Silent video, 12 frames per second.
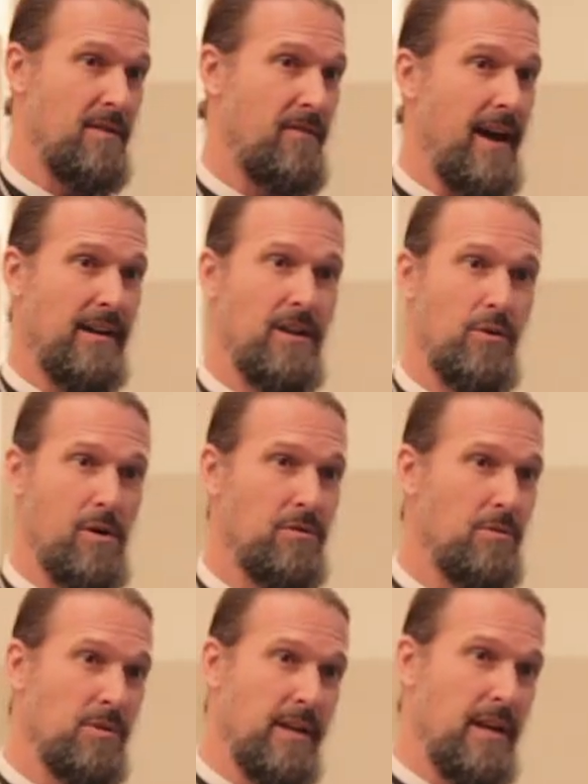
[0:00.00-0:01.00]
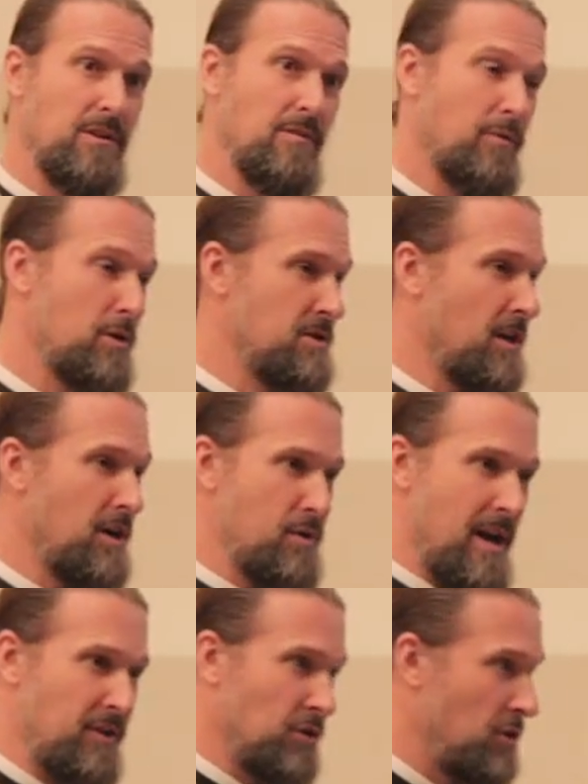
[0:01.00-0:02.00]
In fact, in order to get a divorce, all you
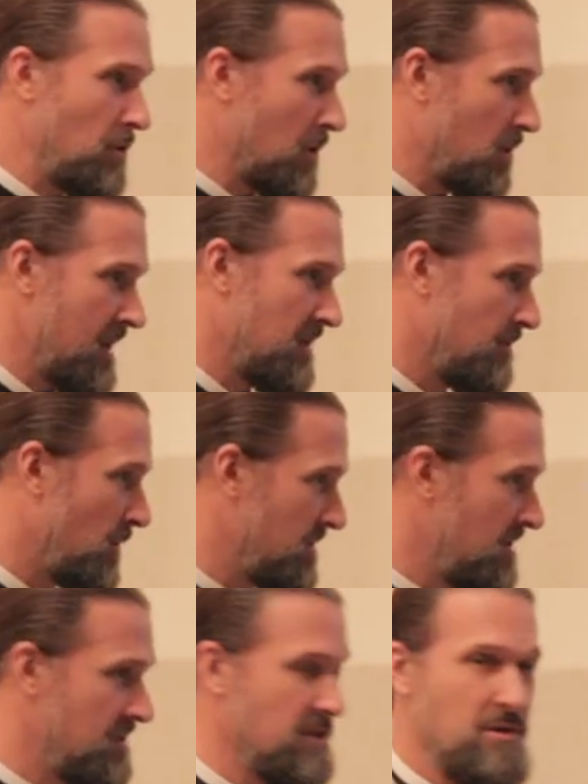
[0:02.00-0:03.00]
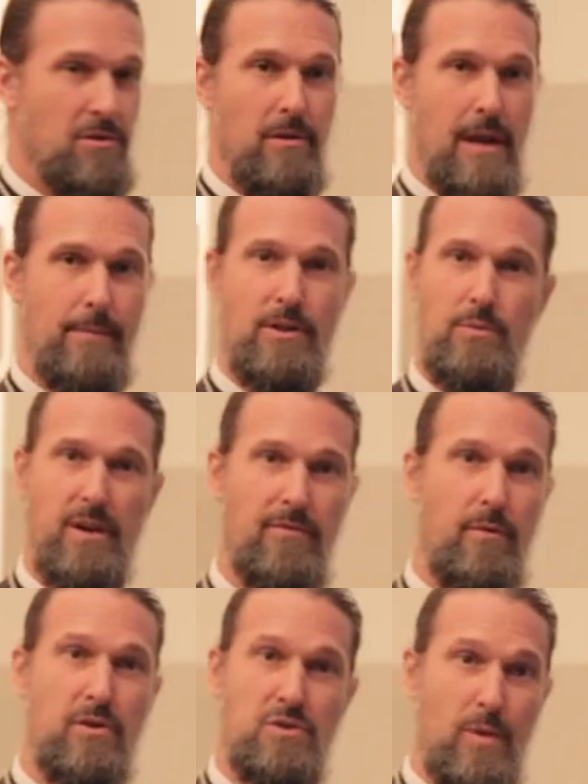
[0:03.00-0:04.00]
had to do, according to Moses in Deuteronomy
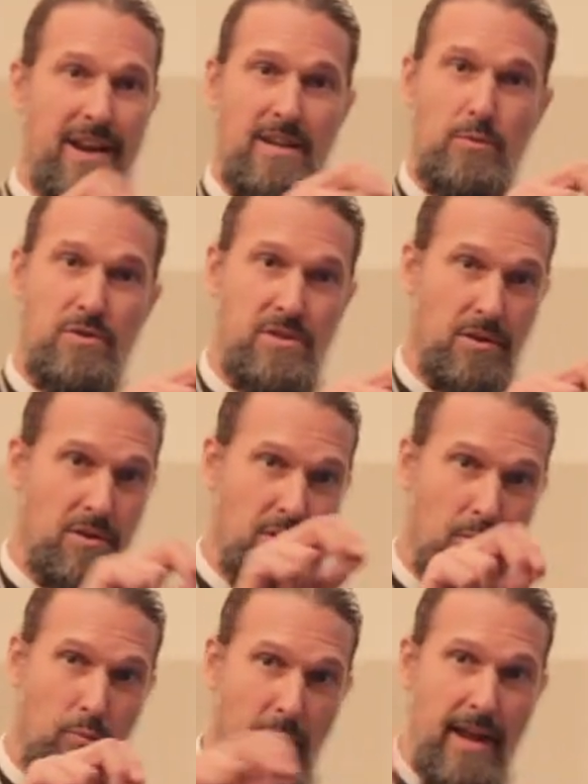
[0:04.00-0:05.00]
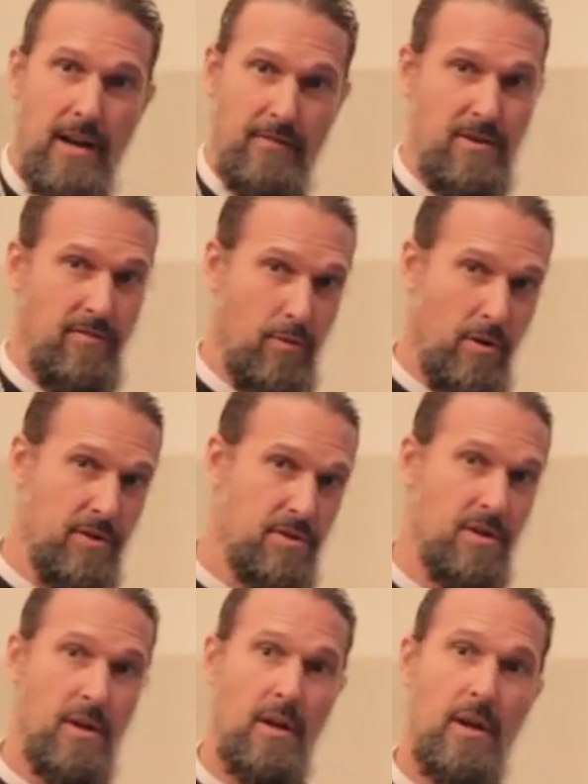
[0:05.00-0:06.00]
24, is write a writ of divorce.